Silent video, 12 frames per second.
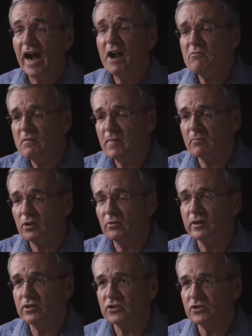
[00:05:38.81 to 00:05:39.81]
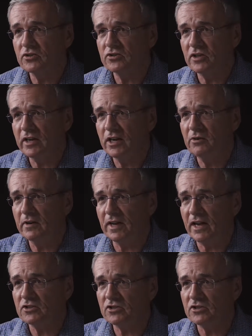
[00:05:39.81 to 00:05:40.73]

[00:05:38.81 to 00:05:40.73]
I remember going to church and hearing a